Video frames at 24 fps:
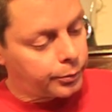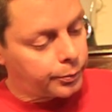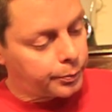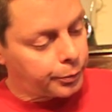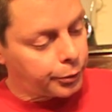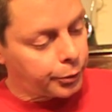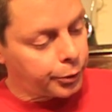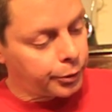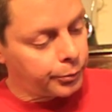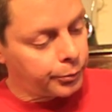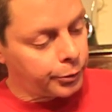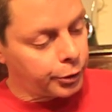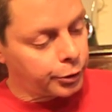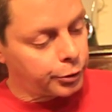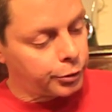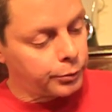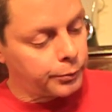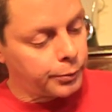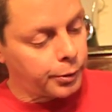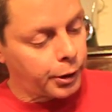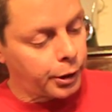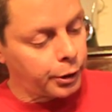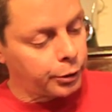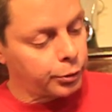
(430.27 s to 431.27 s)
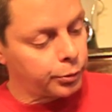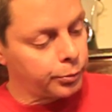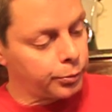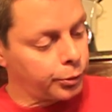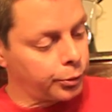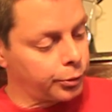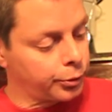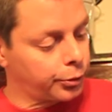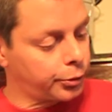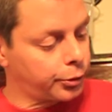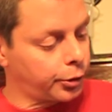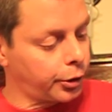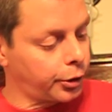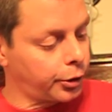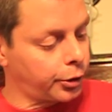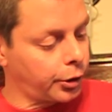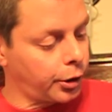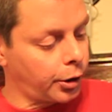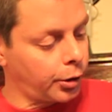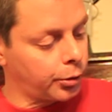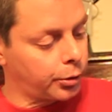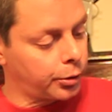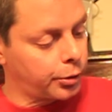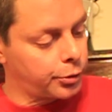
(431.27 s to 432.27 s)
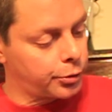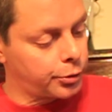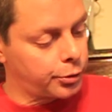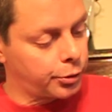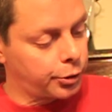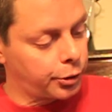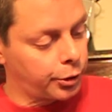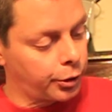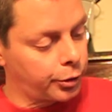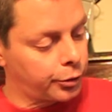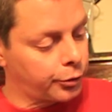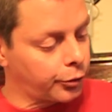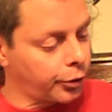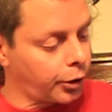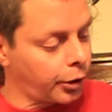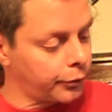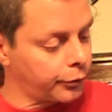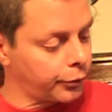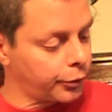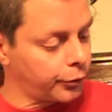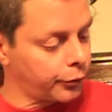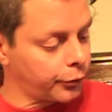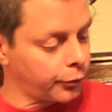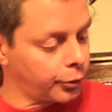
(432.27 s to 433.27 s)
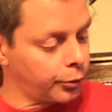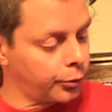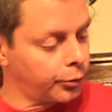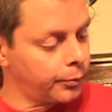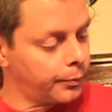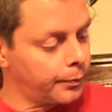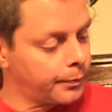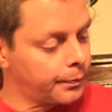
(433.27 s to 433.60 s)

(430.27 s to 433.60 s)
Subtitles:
pretty much impossible to take out because you can't drive it through.